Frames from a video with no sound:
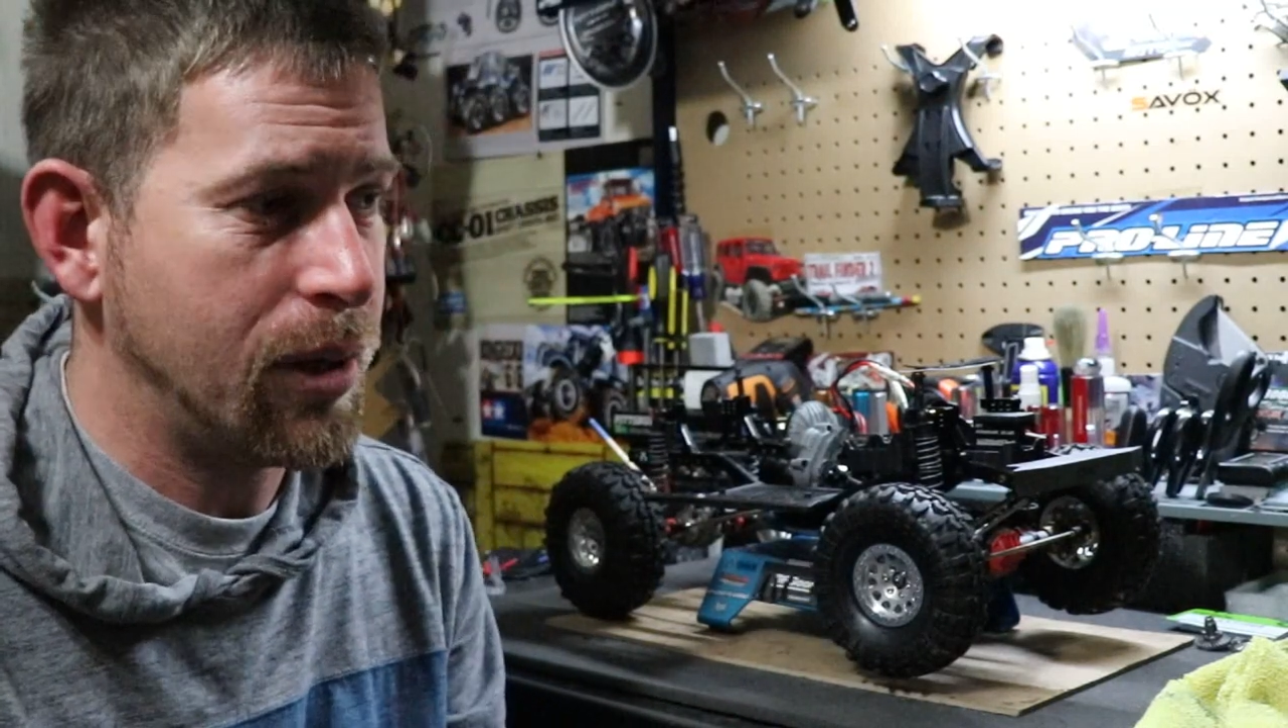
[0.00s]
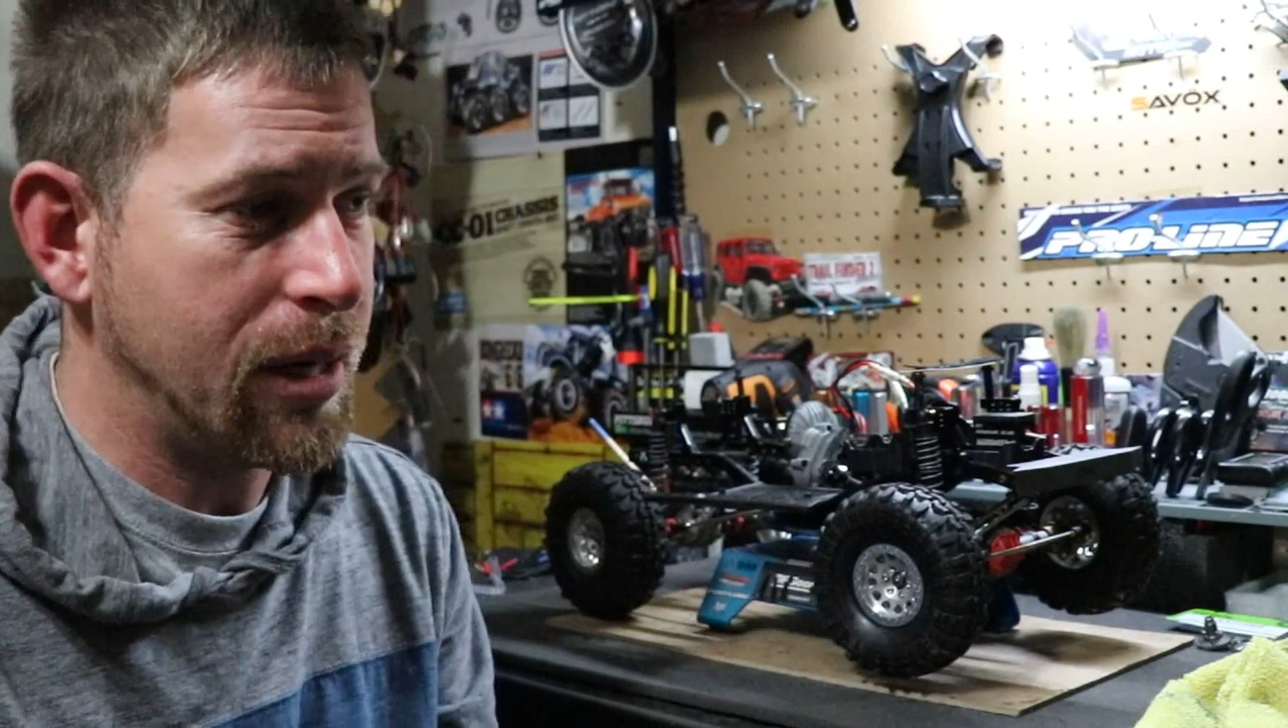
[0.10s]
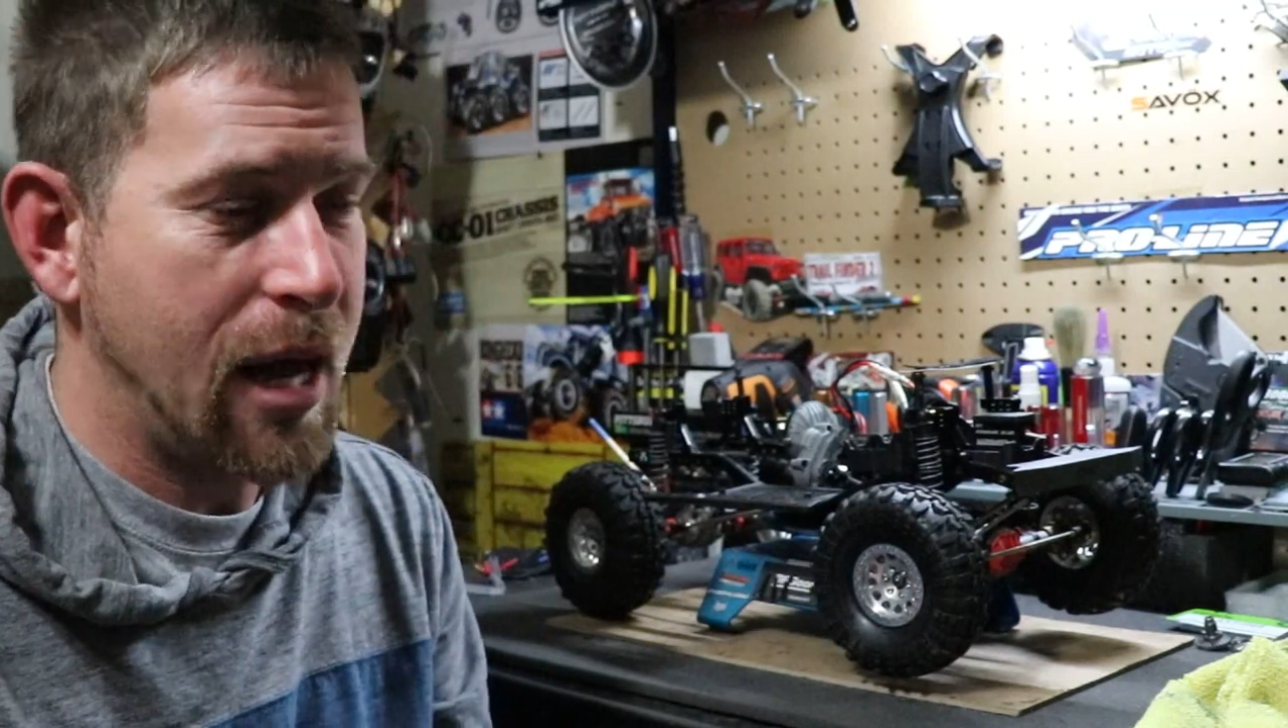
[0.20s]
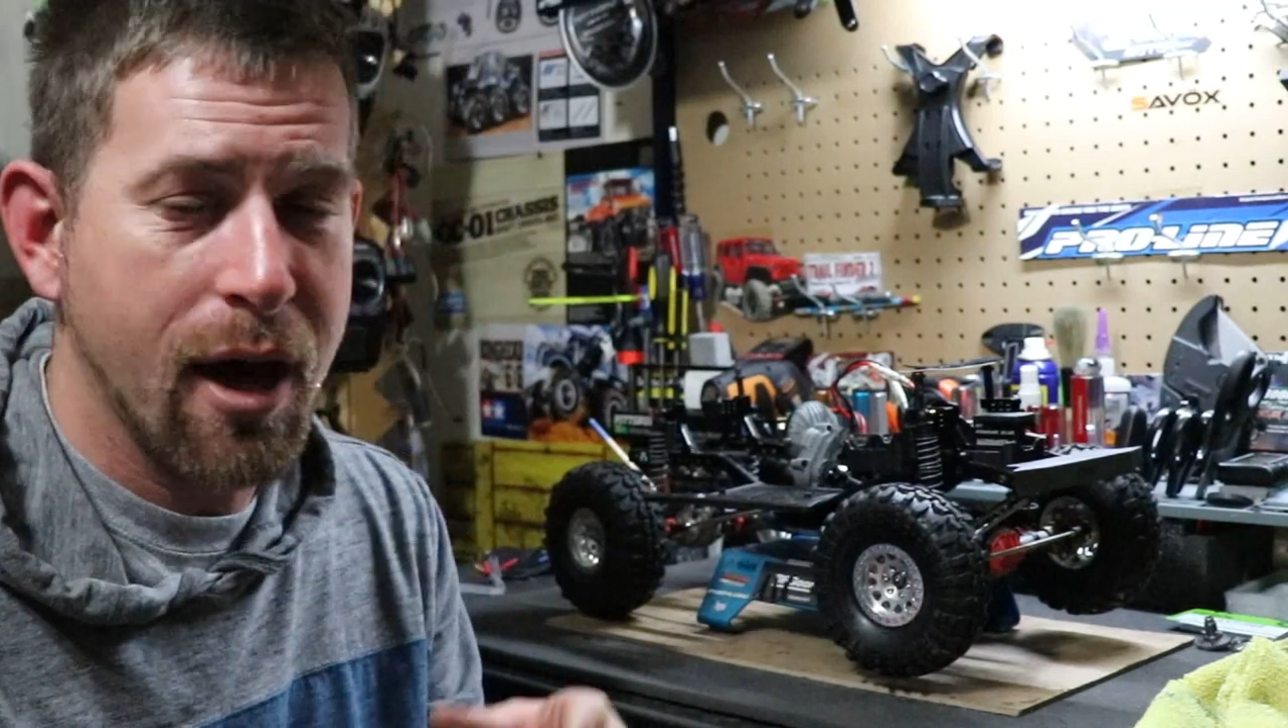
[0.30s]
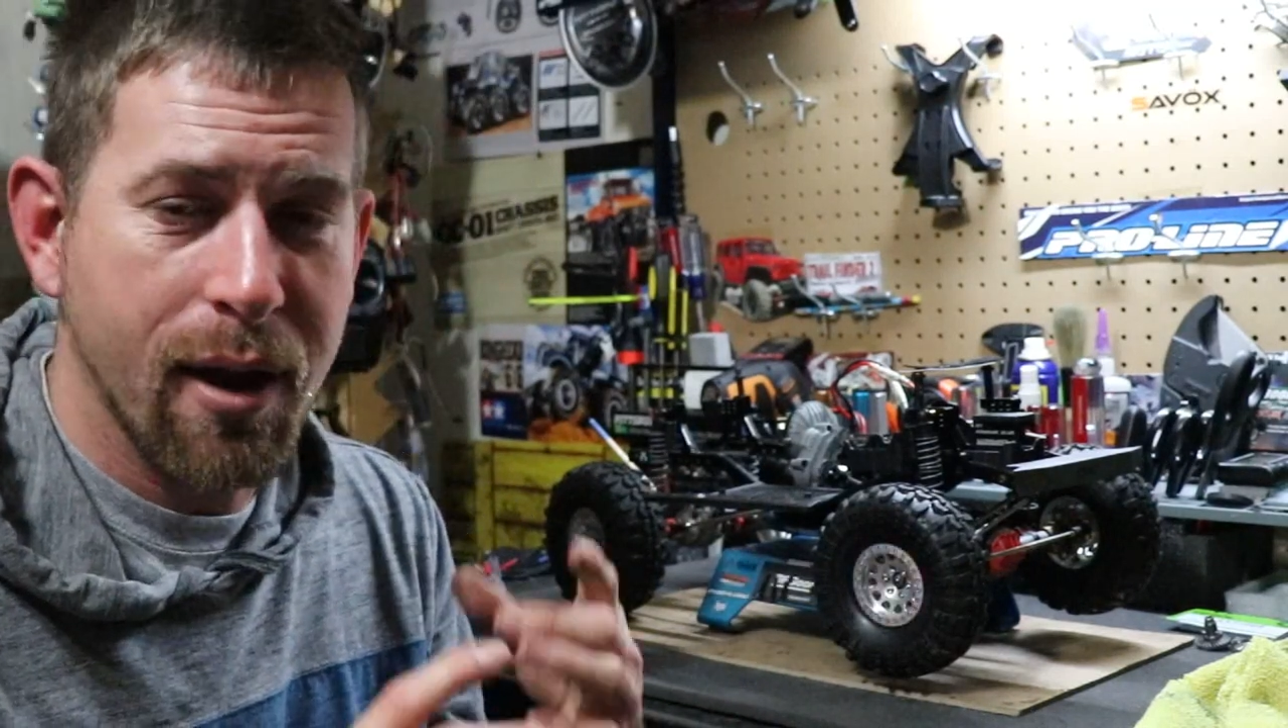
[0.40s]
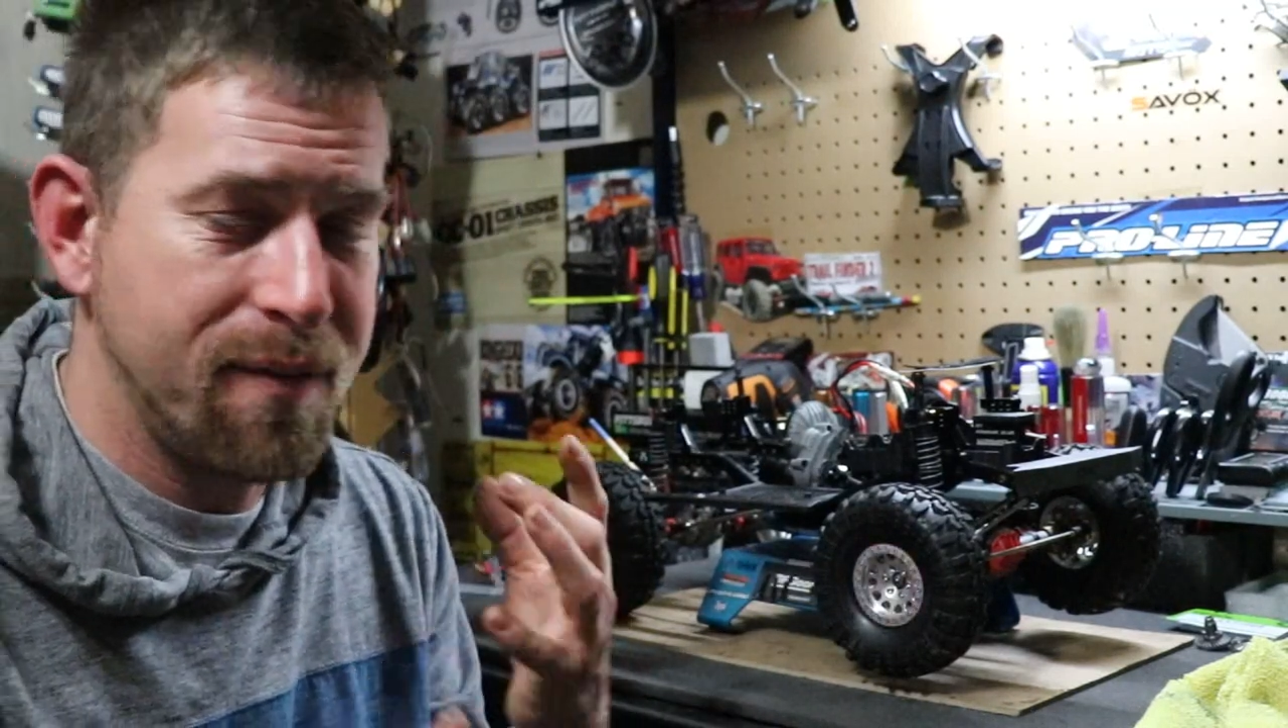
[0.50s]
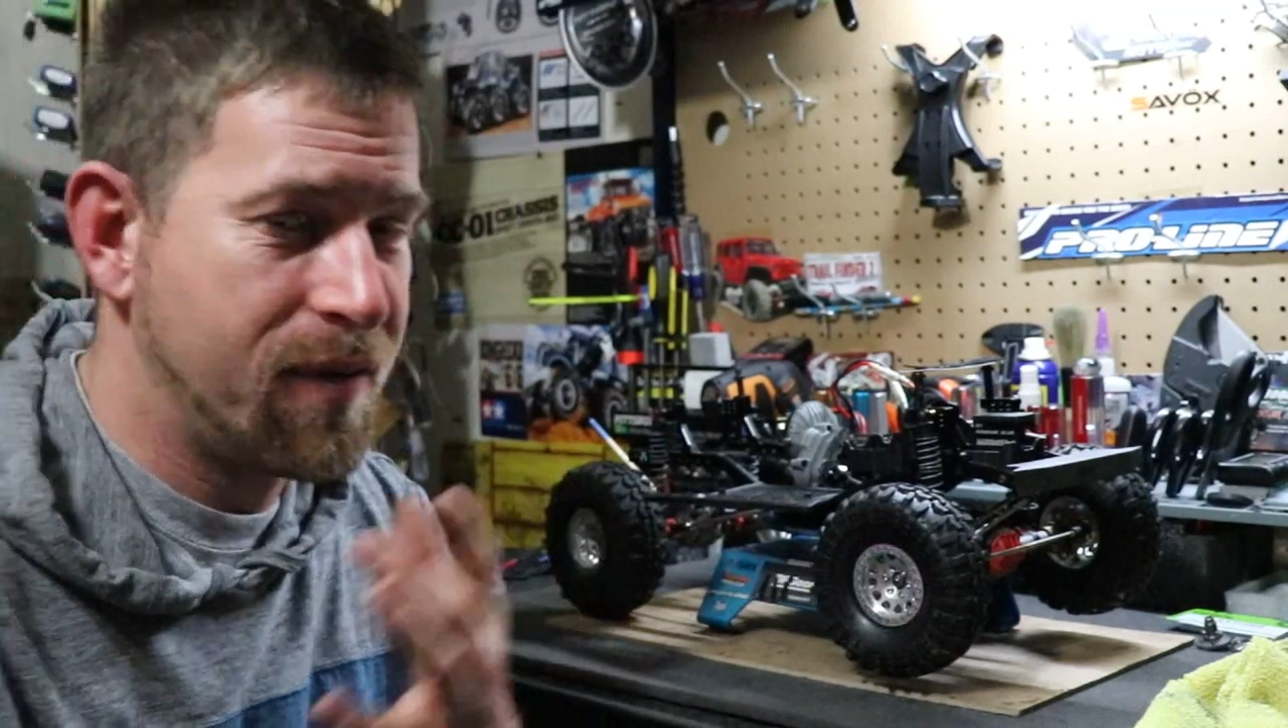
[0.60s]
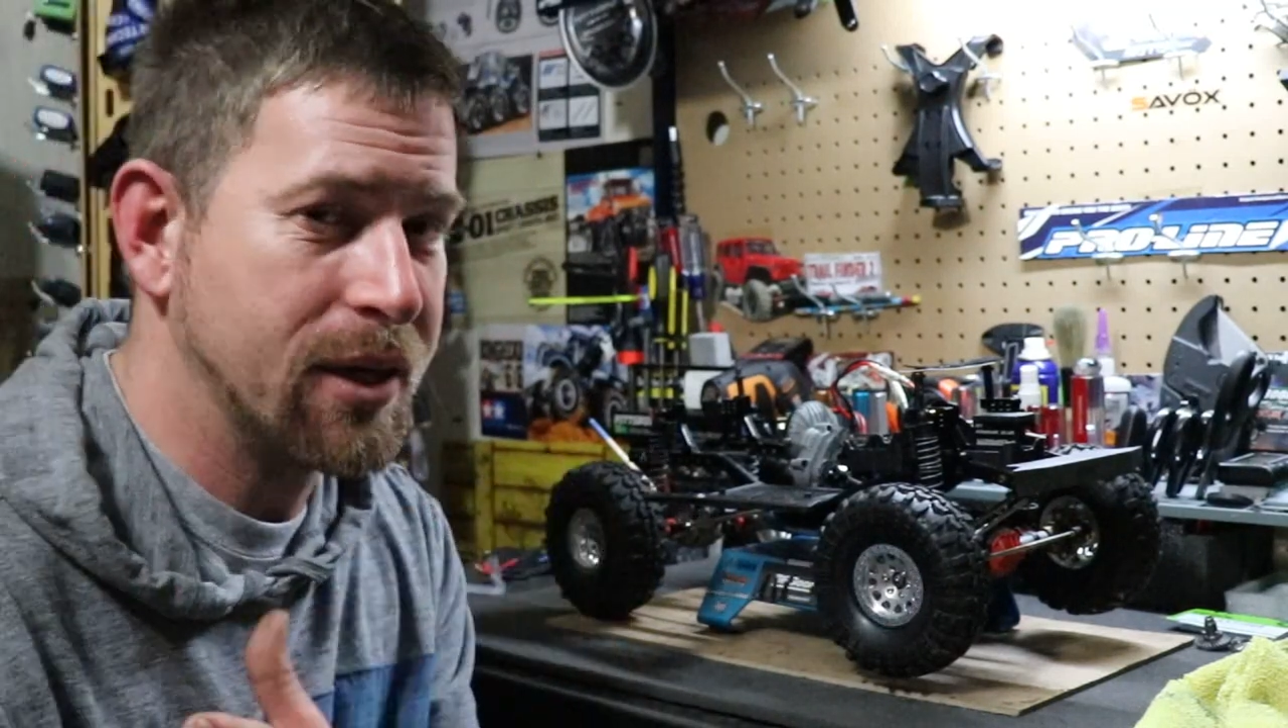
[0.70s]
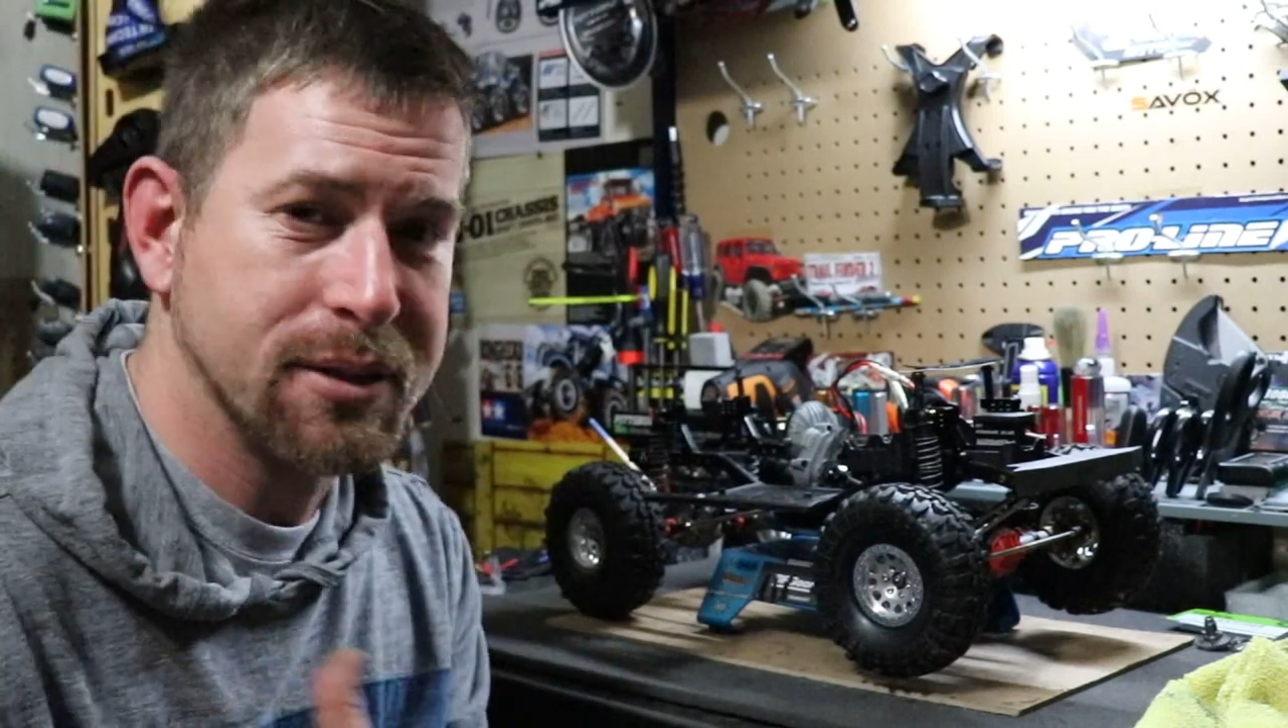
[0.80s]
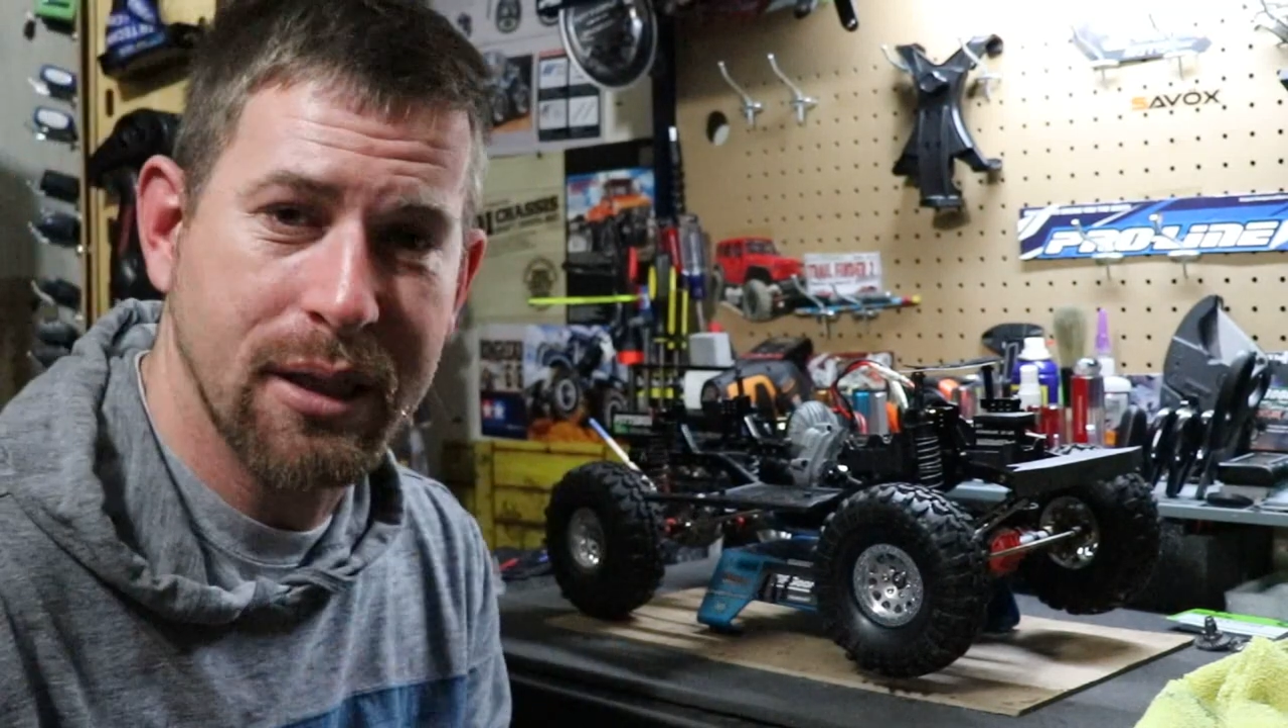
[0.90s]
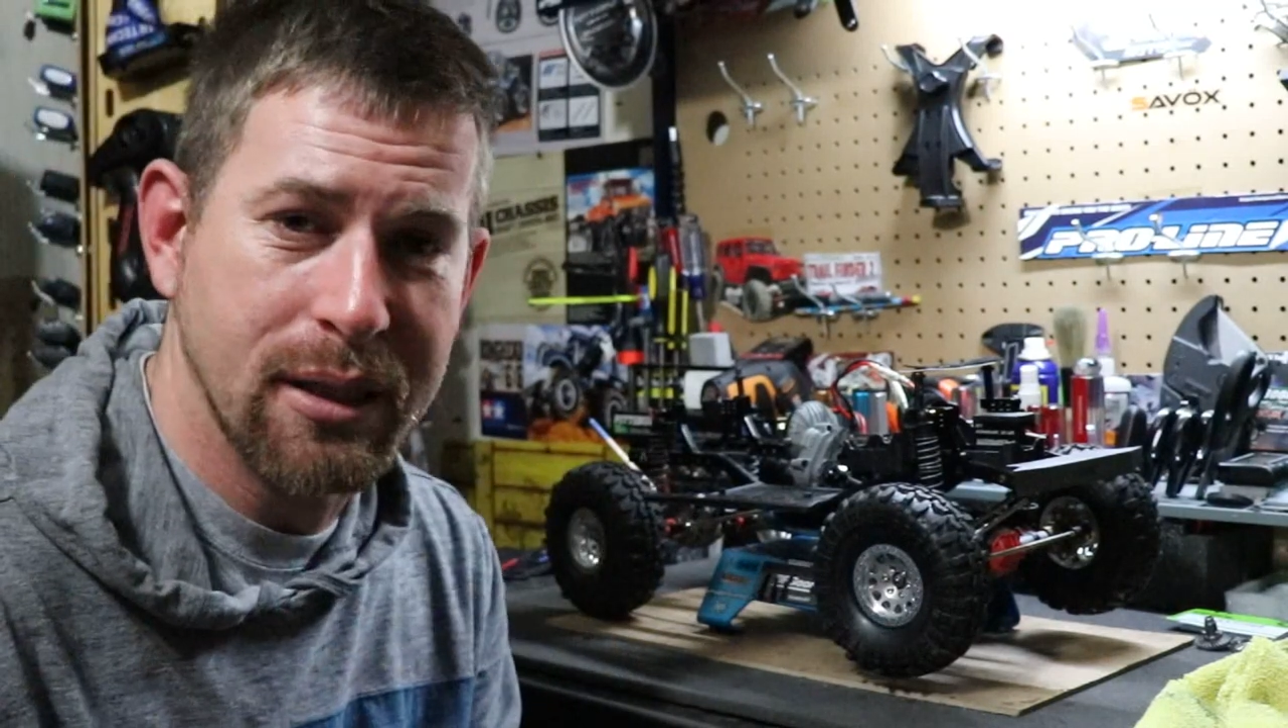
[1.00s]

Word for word: and how I fixed